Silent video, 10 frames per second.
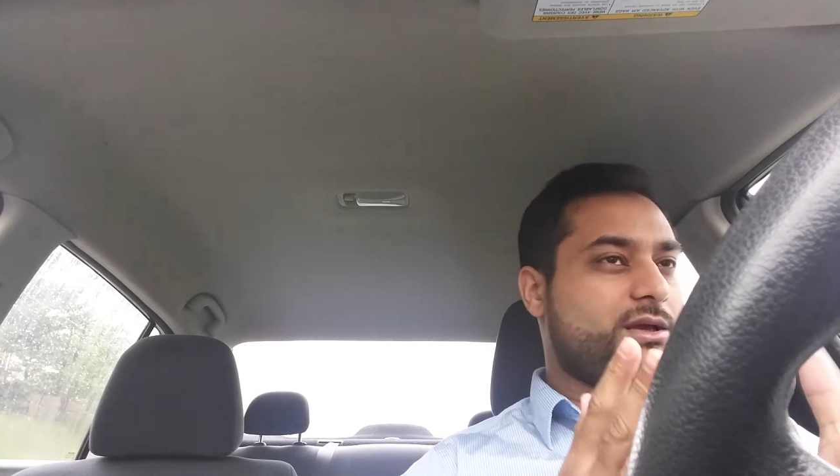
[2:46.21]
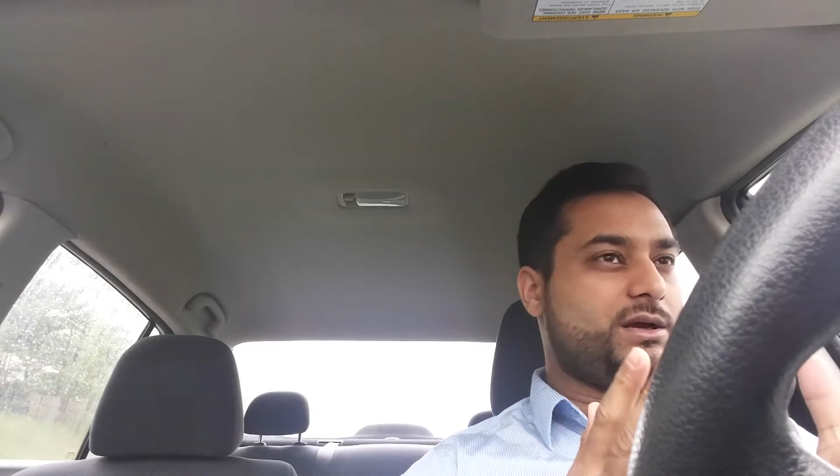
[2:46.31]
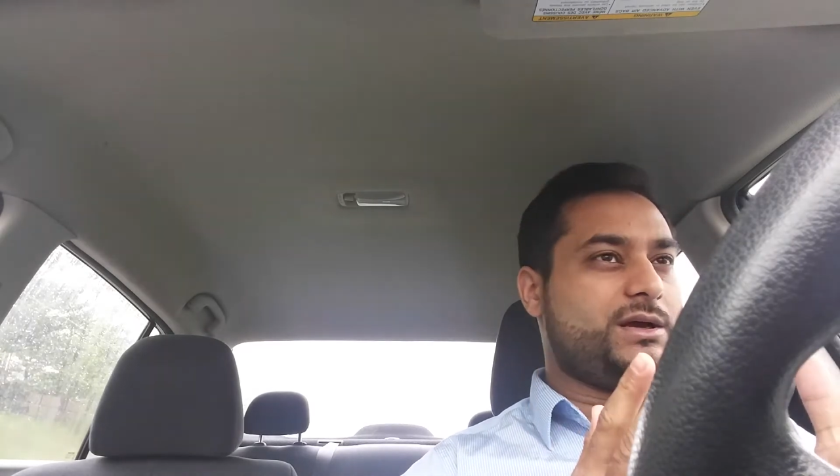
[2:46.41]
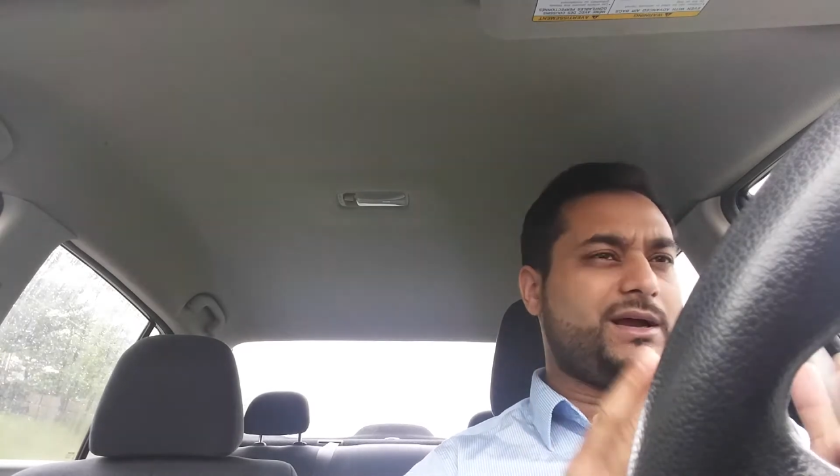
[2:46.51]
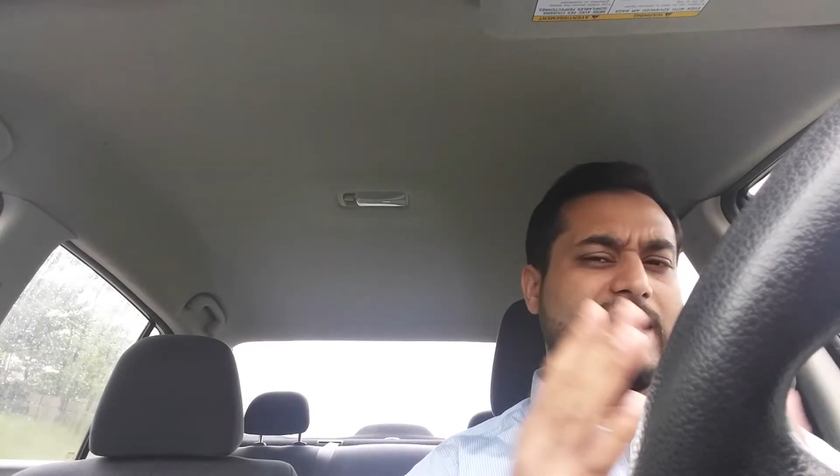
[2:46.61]

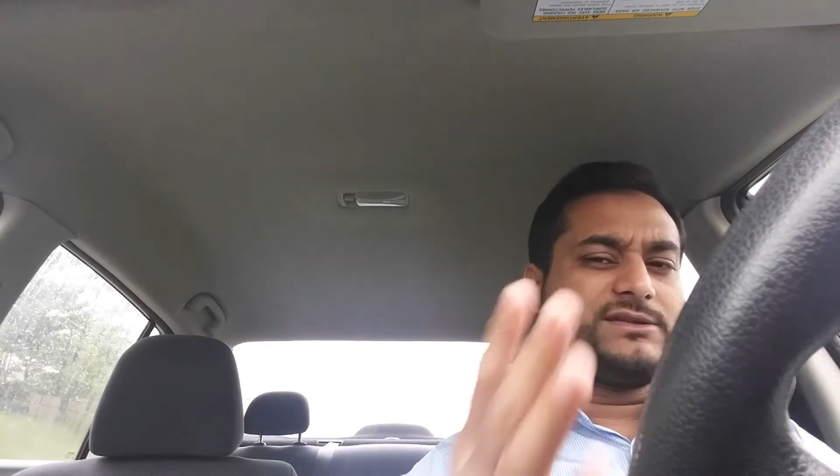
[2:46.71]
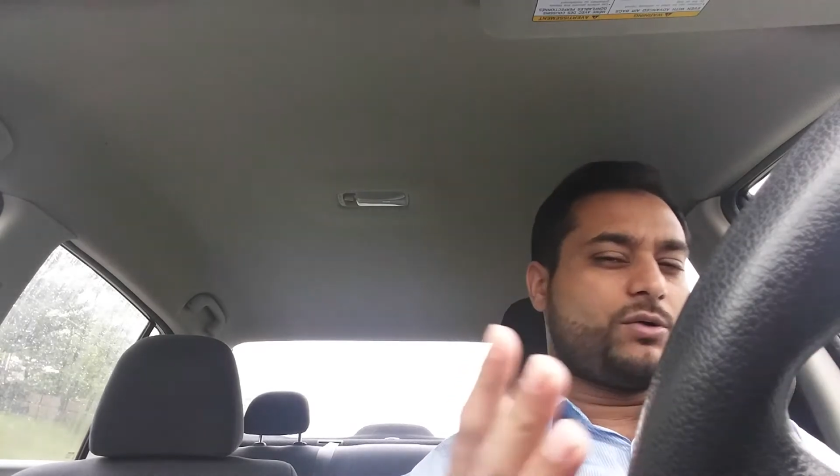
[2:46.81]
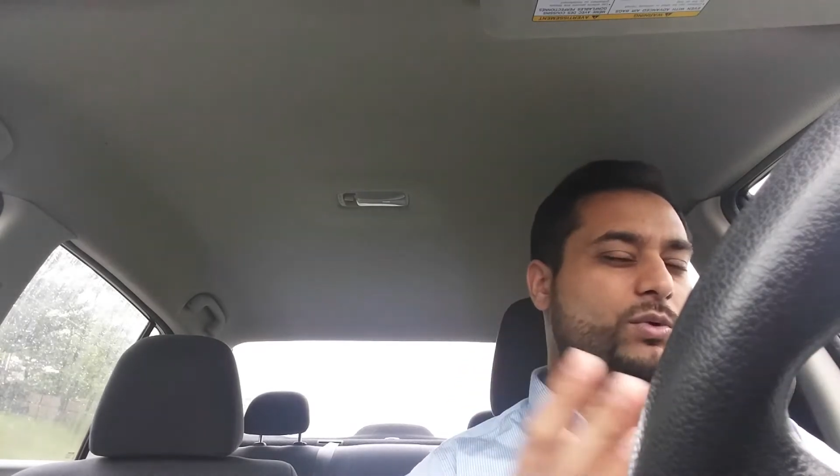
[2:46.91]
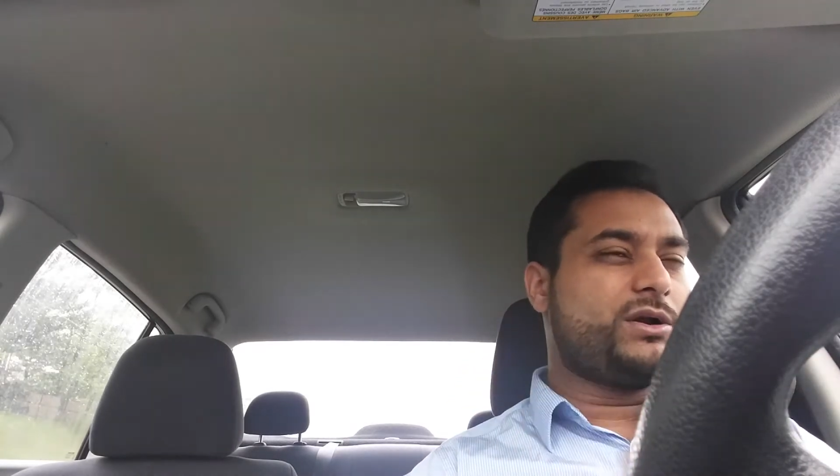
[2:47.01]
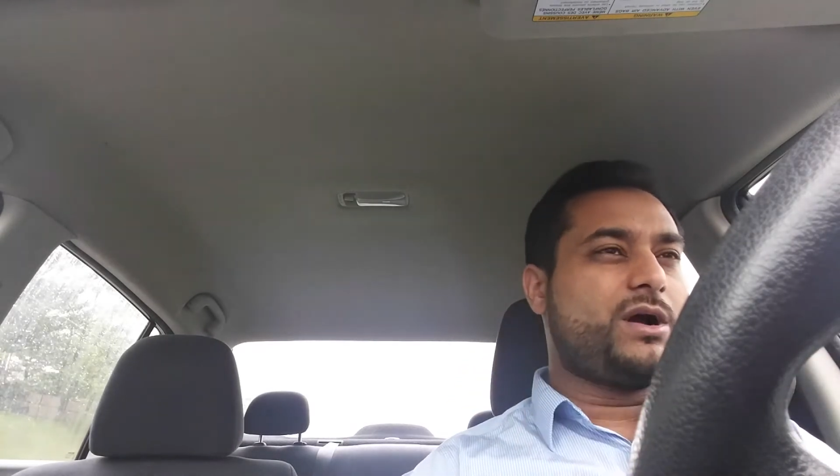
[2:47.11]
uh, I saw
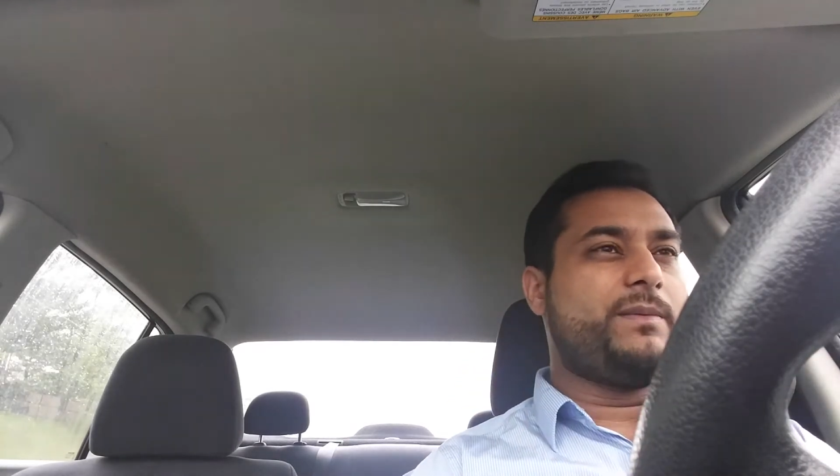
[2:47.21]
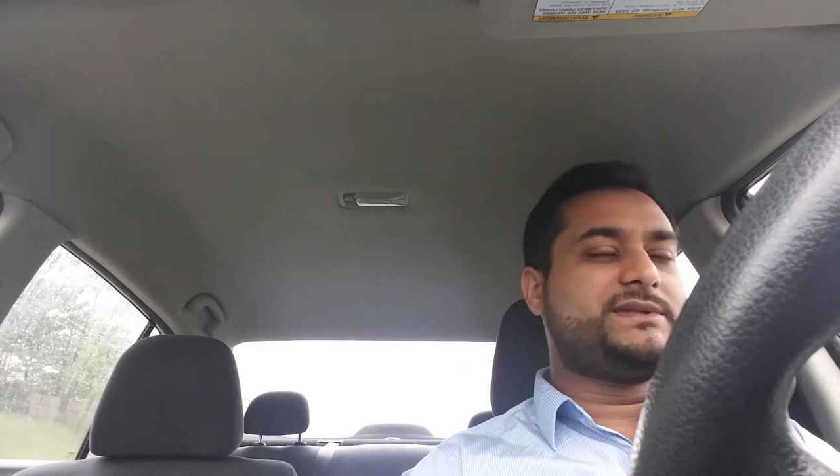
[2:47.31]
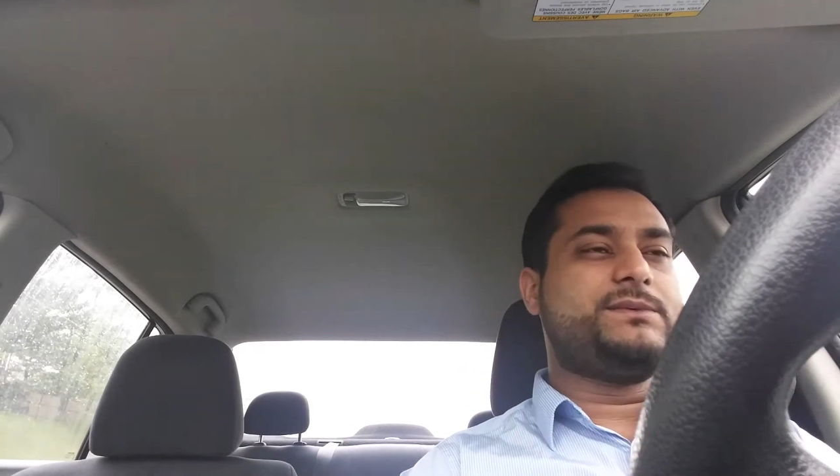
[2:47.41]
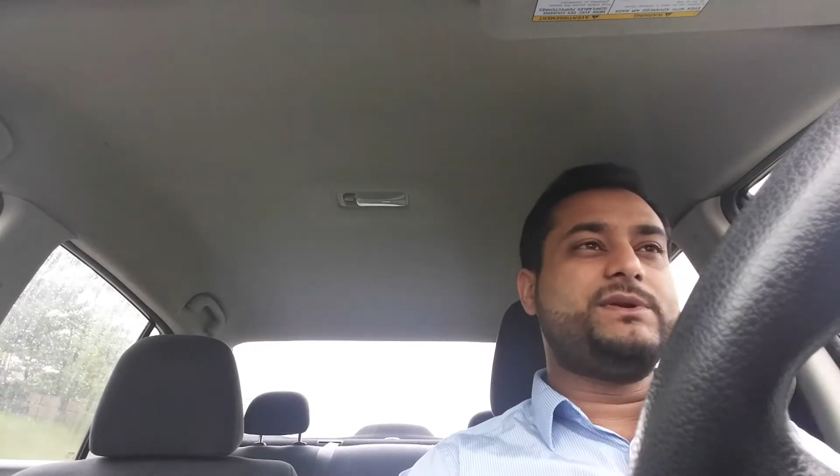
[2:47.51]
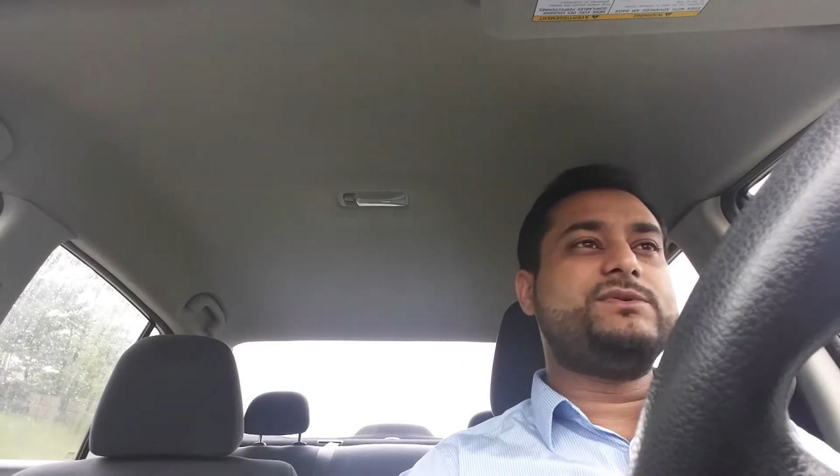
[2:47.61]
one comment
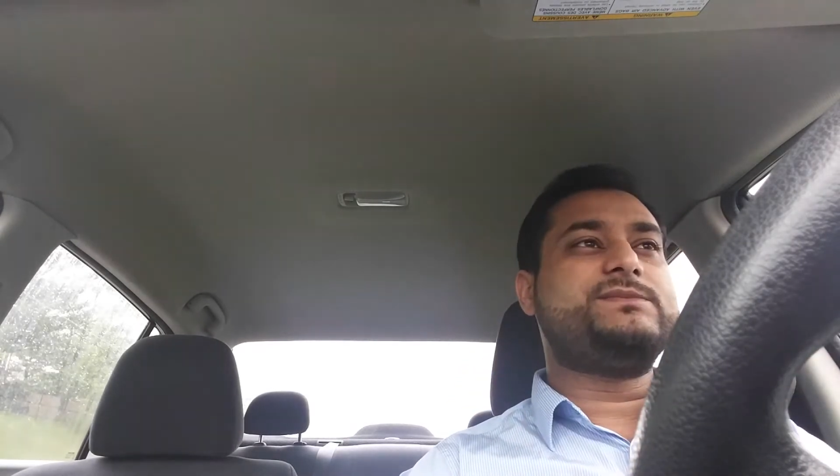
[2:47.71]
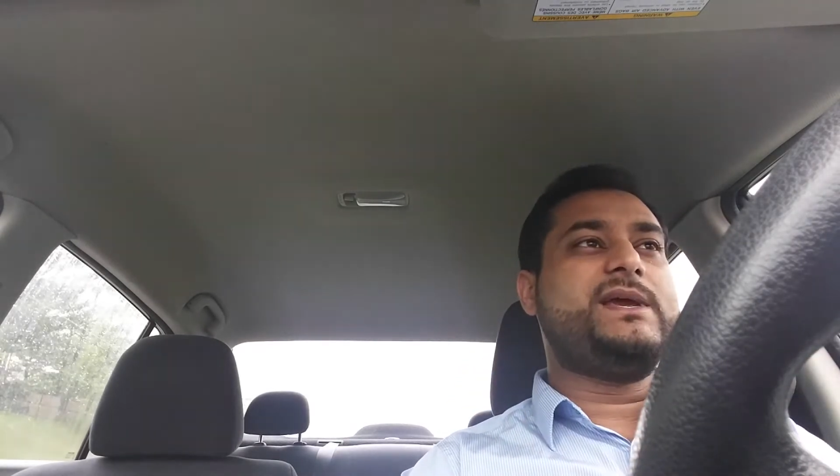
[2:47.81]
somebody was